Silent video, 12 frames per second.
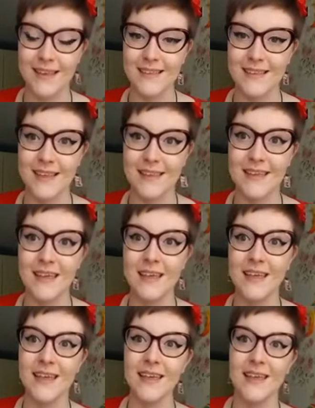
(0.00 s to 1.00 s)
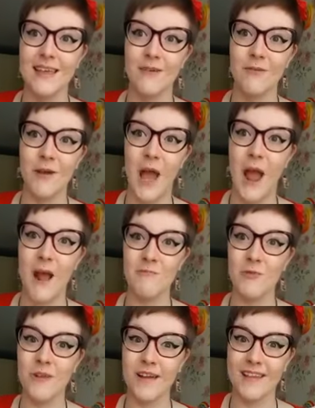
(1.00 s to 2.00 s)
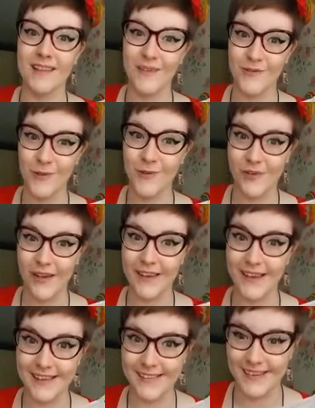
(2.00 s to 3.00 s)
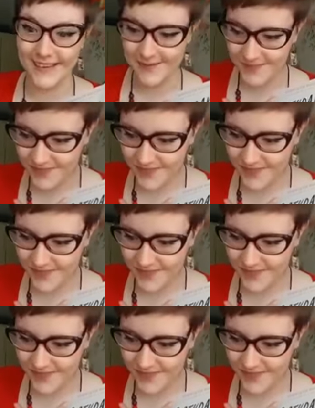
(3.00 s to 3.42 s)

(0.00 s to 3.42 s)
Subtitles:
said, "Morgan, if you die, I die."